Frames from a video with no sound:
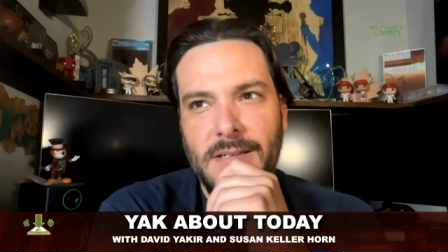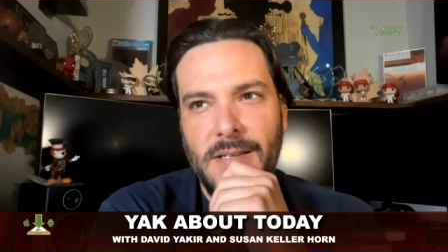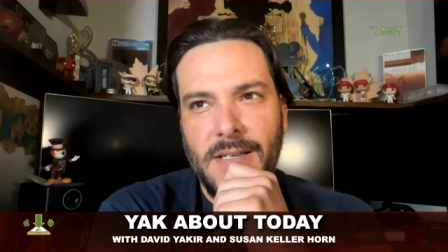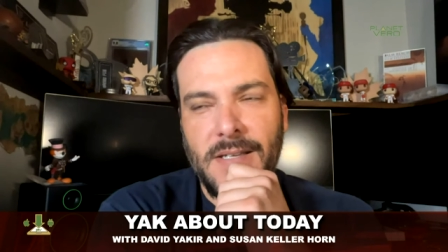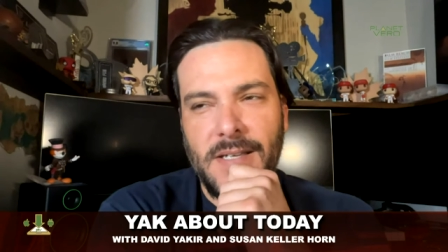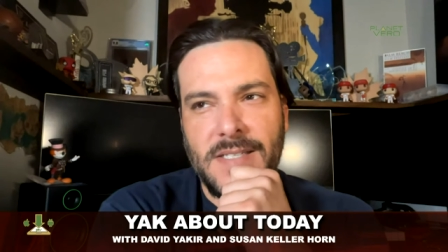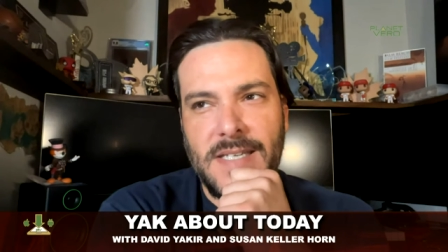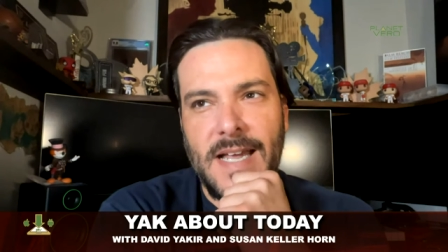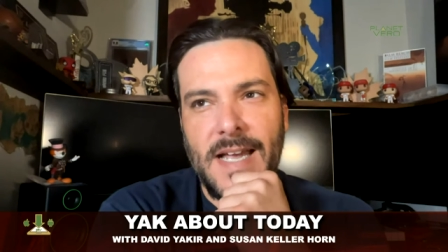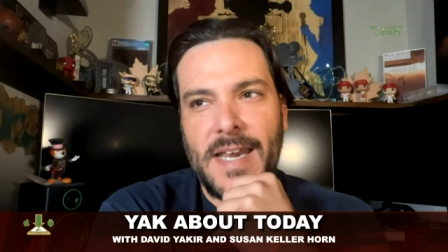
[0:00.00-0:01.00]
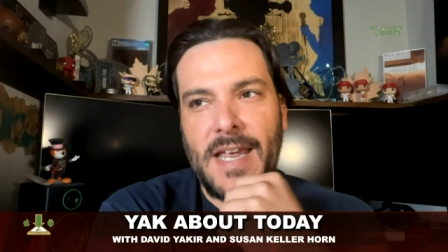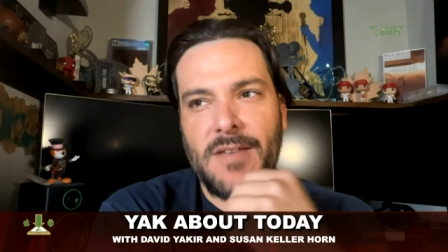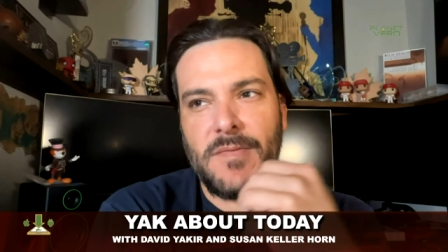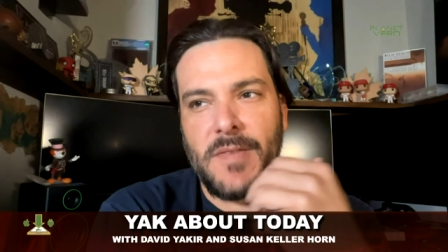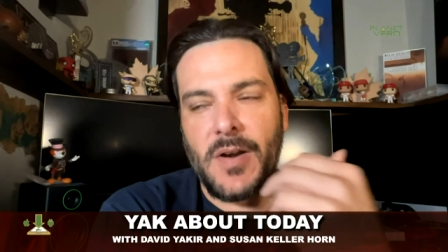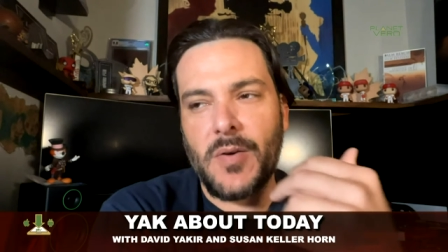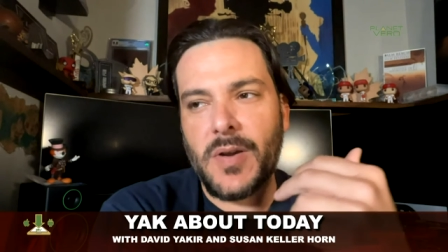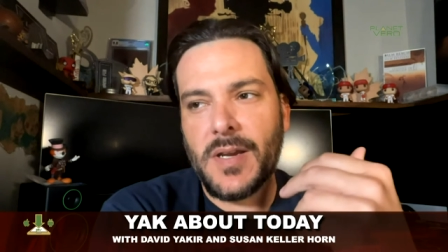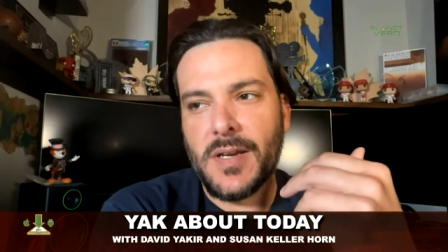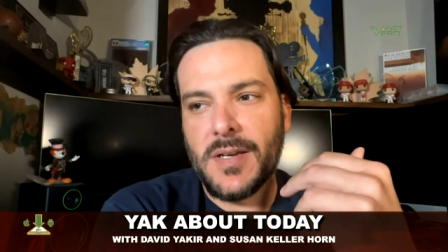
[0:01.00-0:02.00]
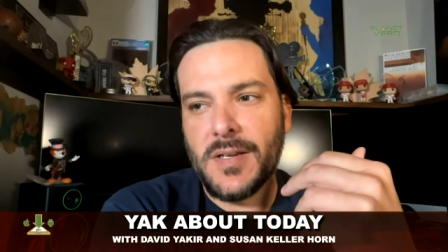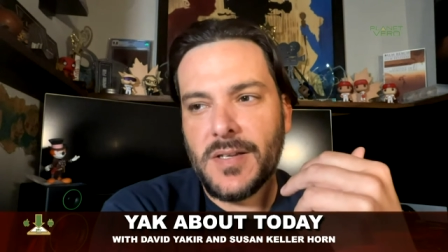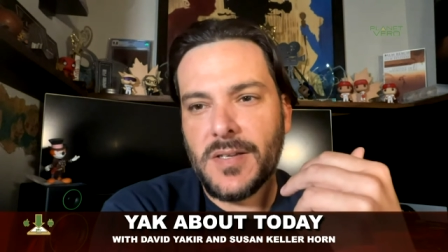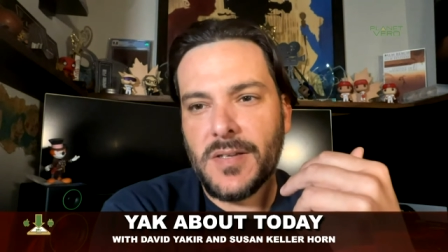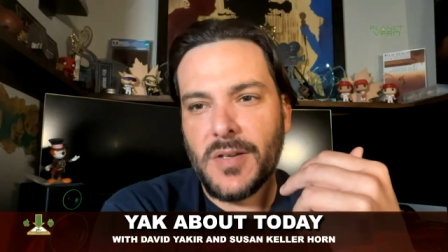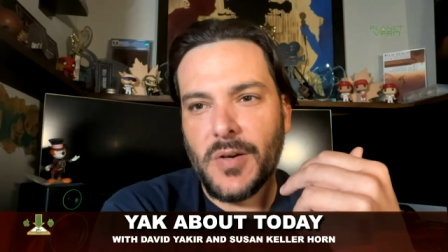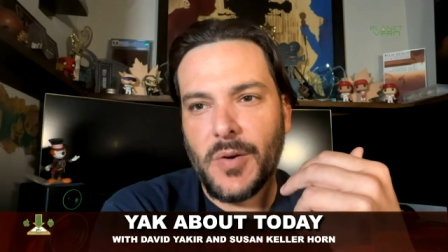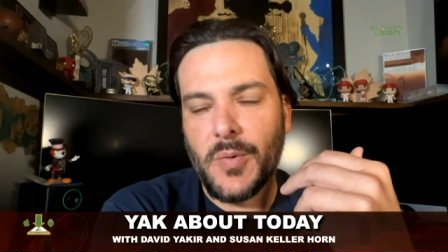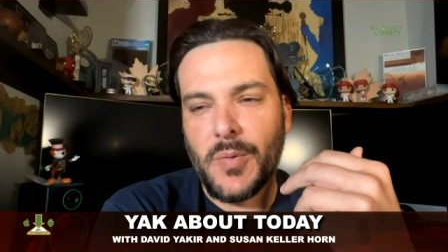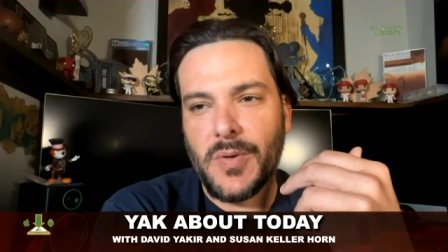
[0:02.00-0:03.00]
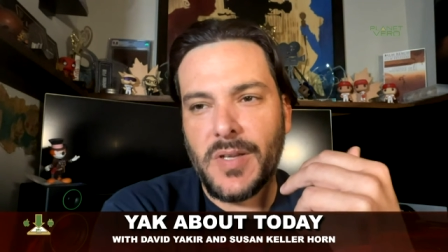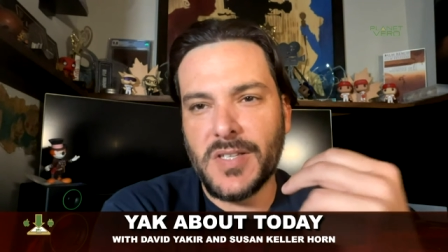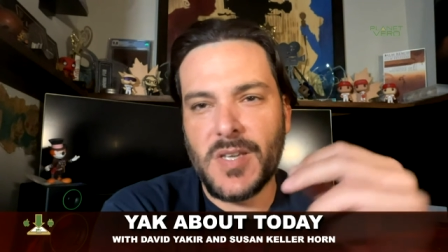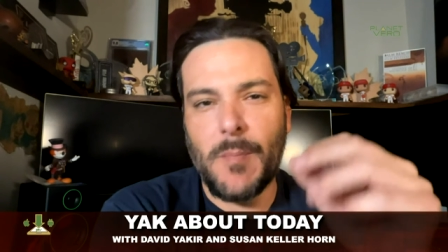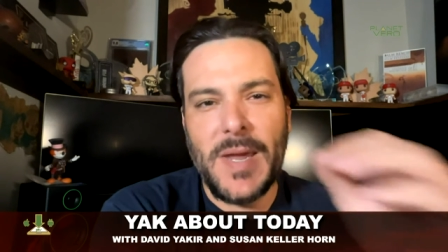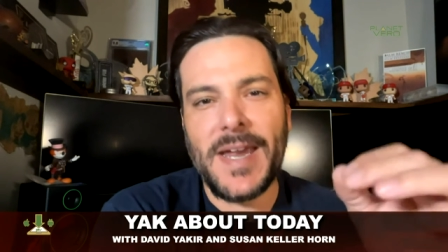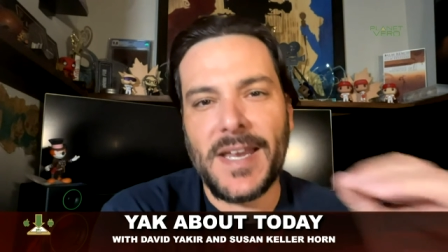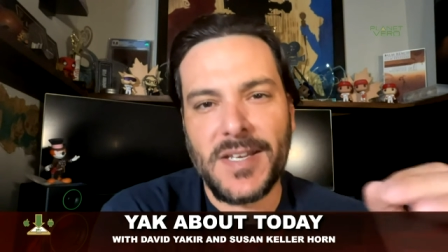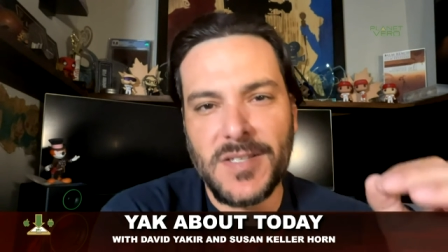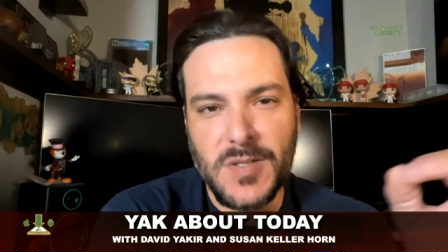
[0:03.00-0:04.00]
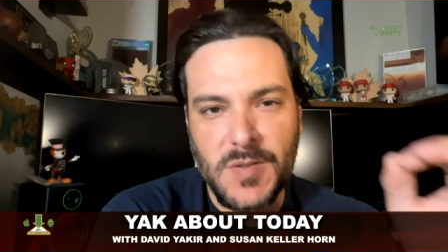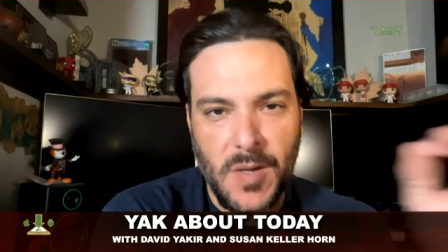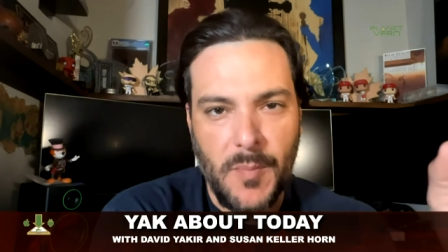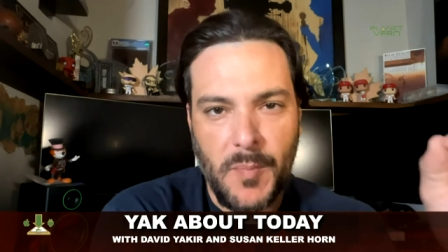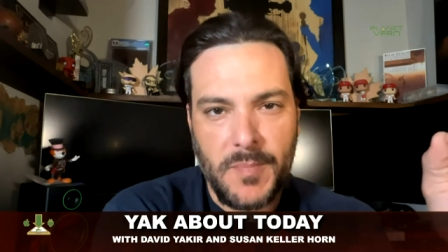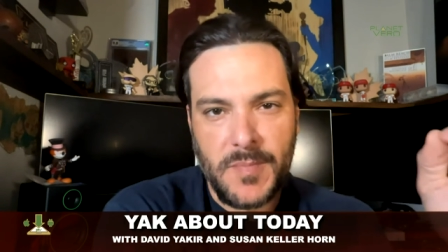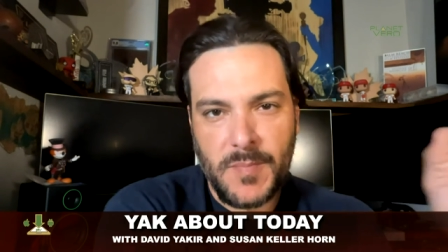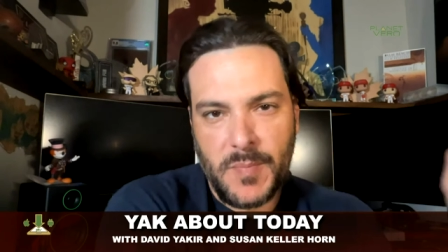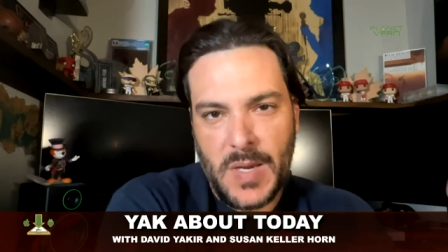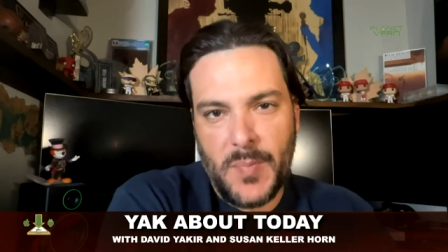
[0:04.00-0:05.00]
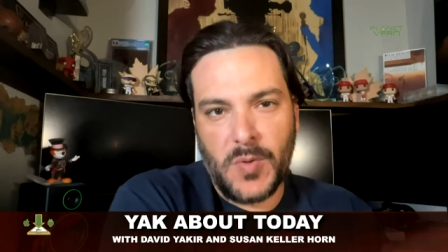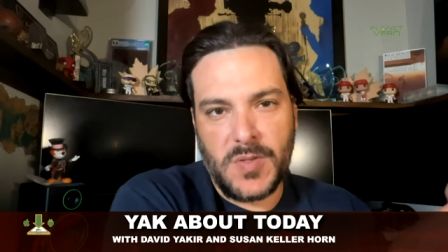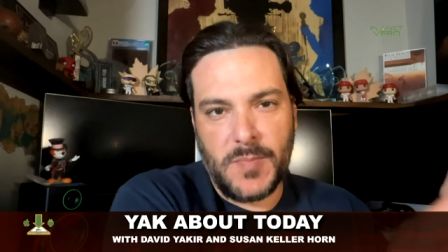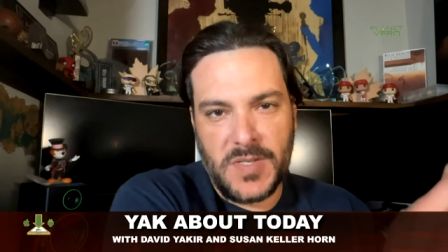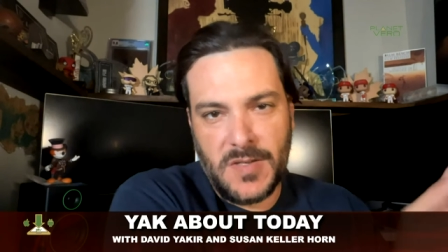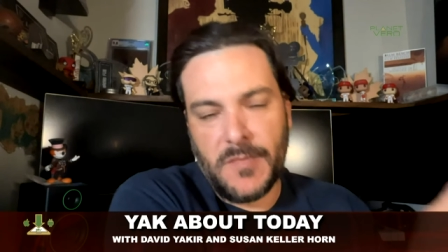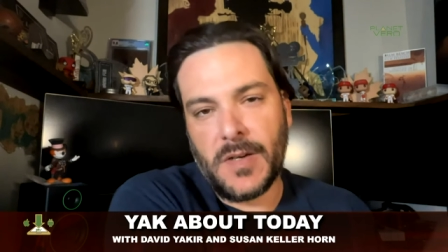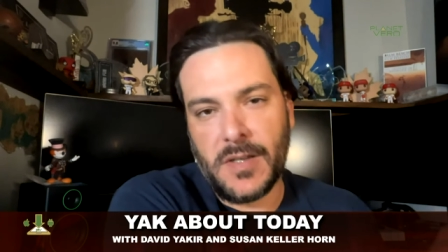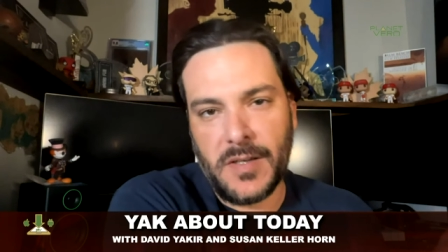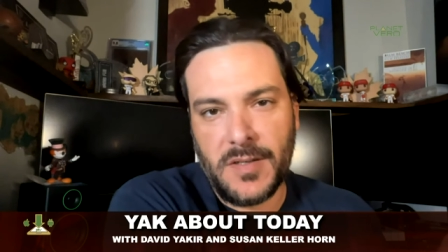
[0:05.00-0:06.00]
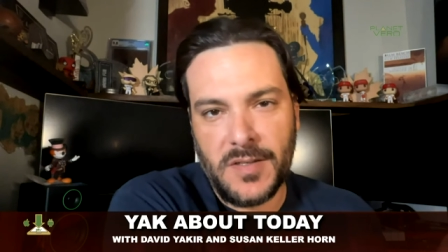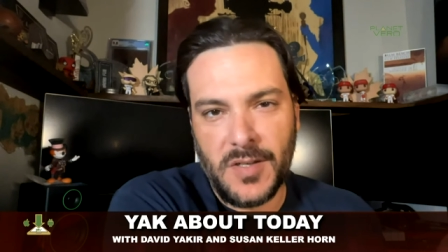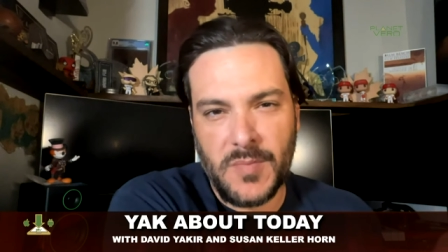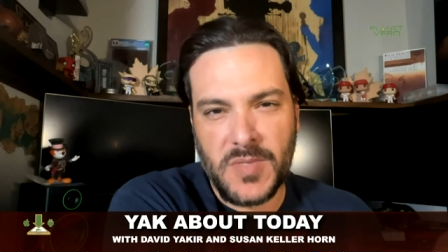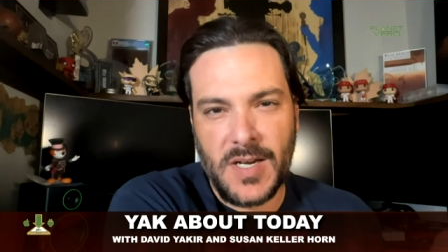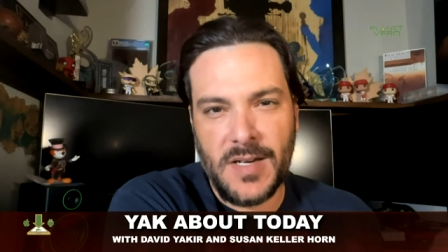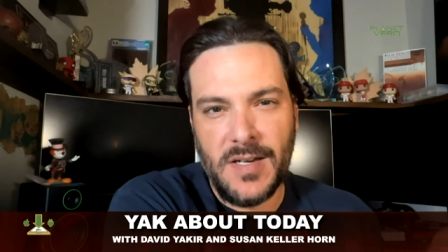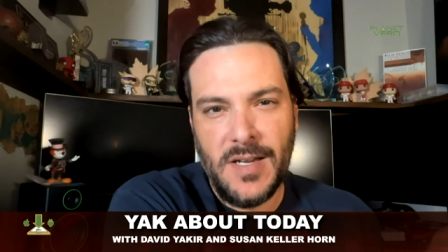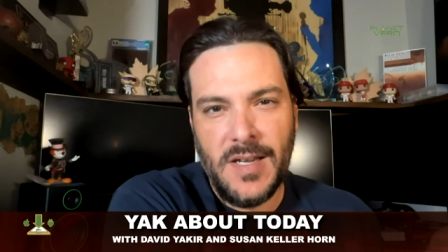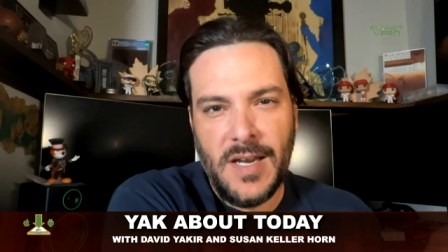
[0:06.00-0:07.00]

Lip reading: it's not a very, you know, it doesn't pick some people specifically, you know what I'm saying?